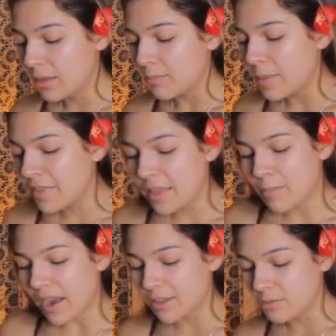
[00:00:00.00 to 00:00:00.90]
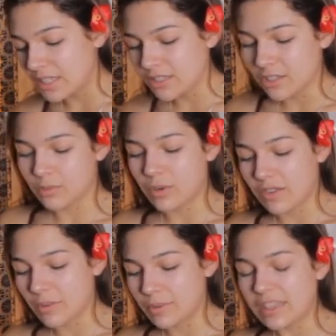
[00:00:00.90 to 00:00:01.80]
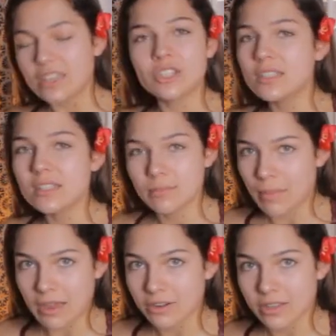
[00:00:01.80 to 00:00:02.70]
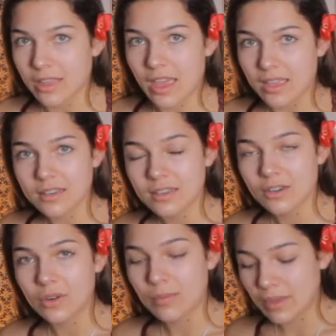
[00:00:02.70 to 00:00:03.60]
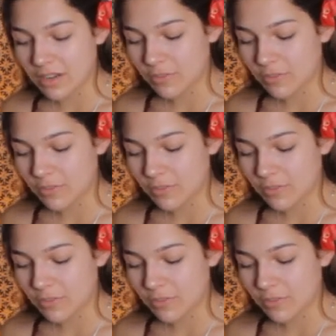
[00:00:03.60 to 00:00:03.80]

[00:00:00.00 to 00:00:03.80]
maybe they buy you dinner or whatever, but that shit doesn't matter in the end, you know what I mean?